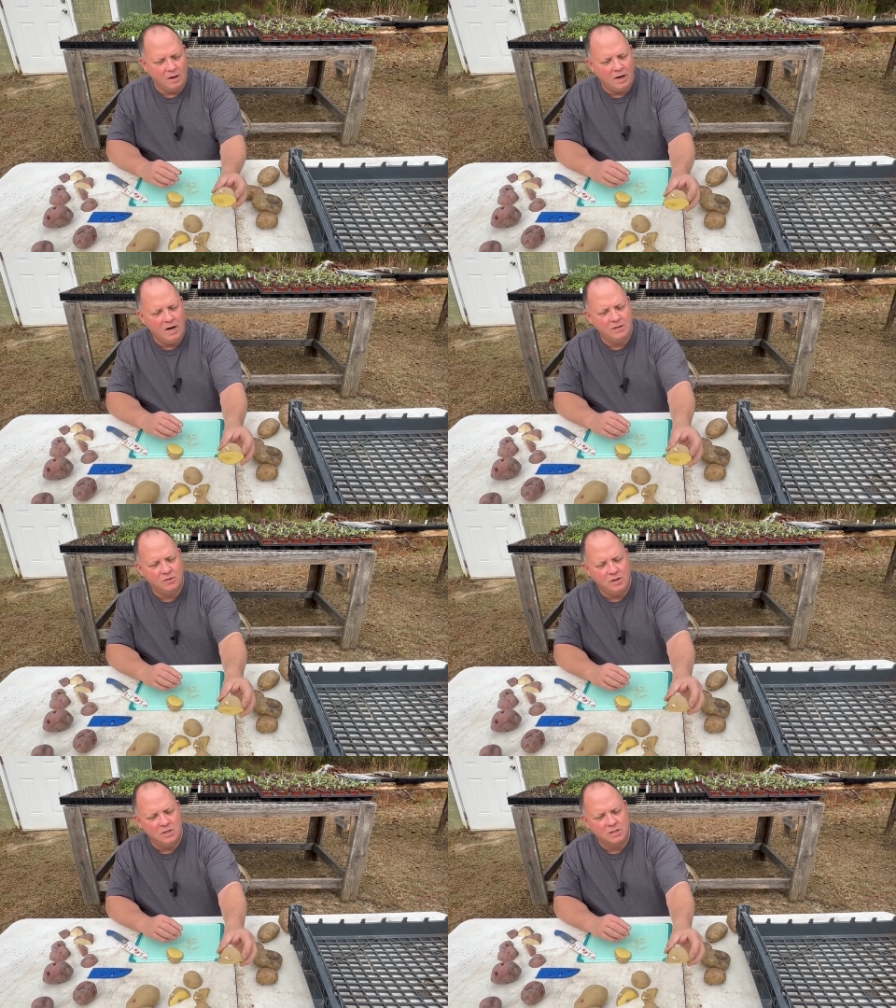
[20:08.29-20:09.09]
Alright,
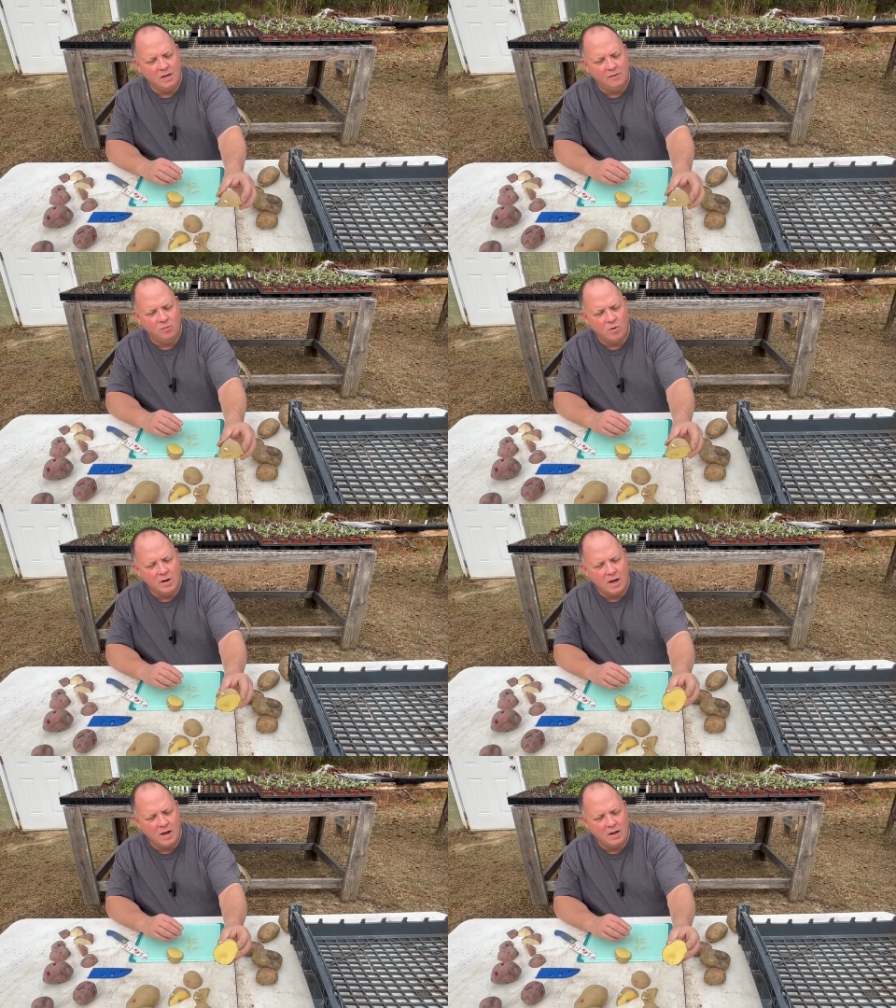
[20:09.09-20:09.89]
so I just left
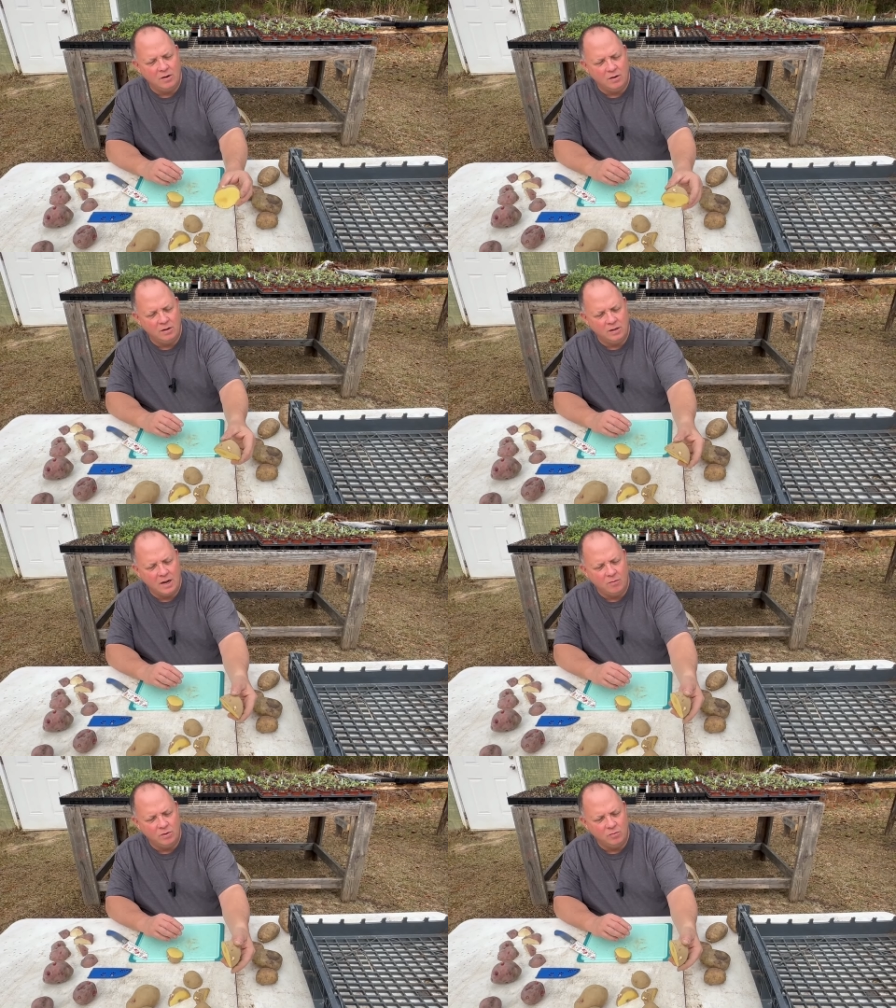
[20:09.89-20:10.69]
one eye on
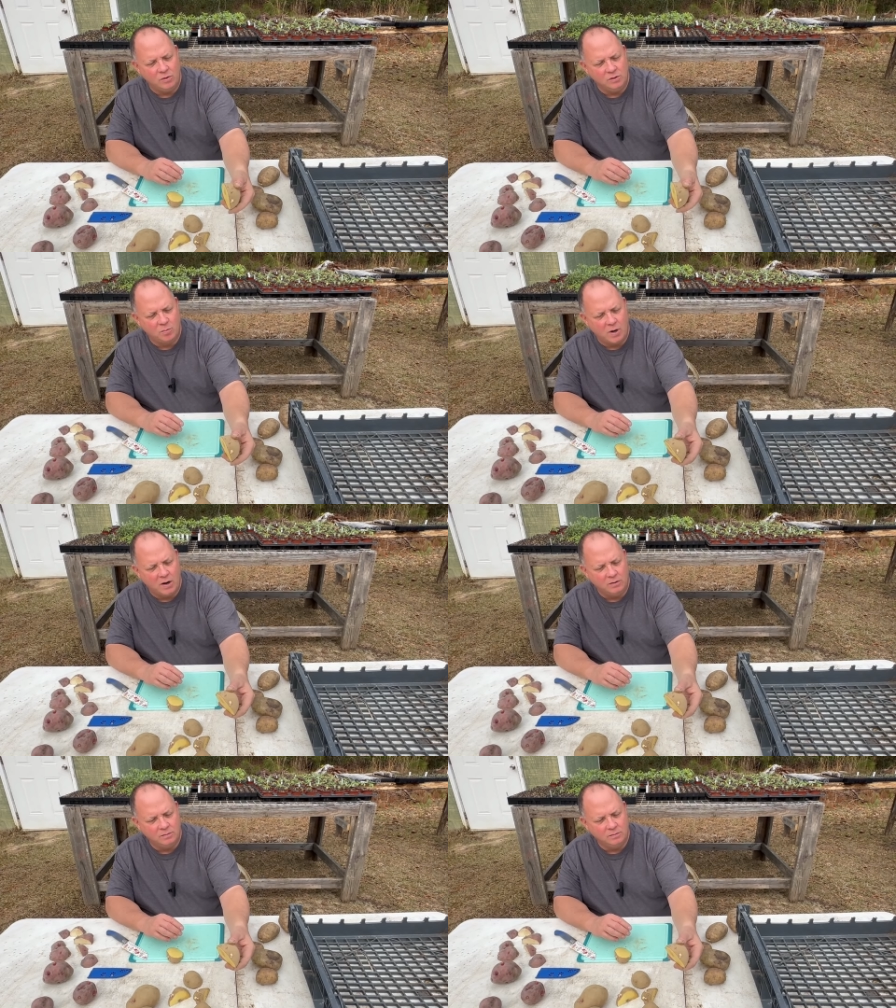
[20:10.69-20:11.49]
that one, one
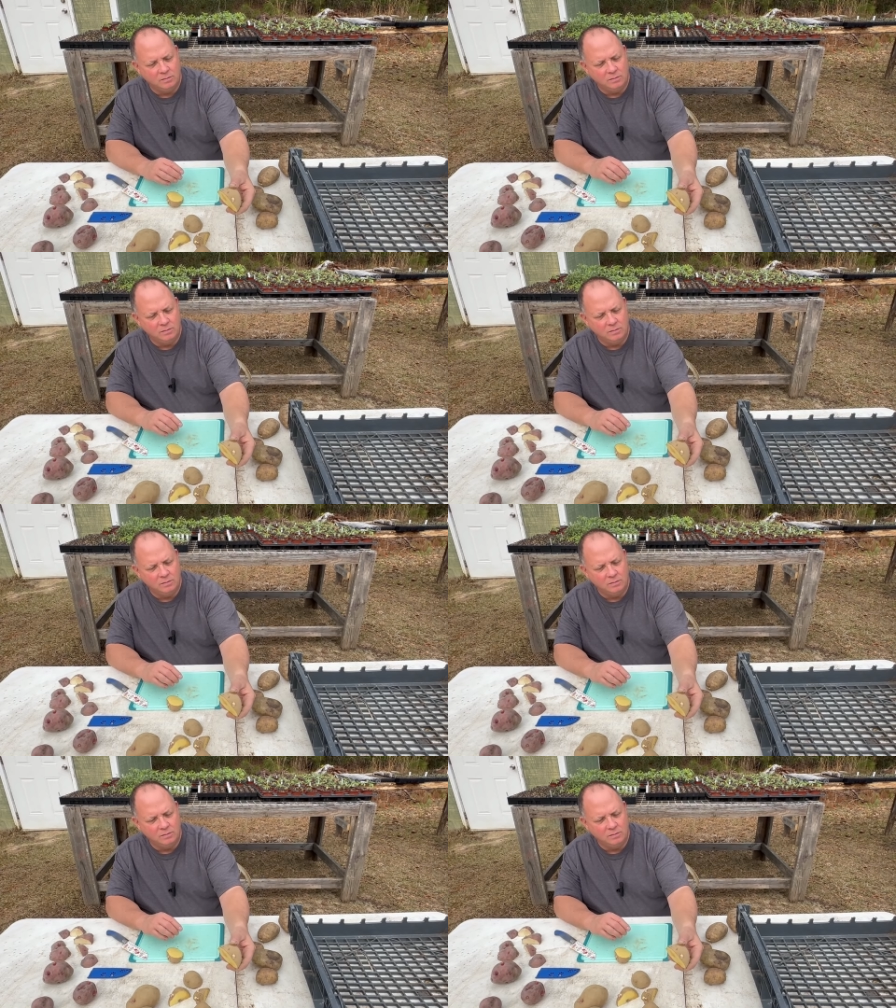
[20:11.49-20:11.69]
sprout.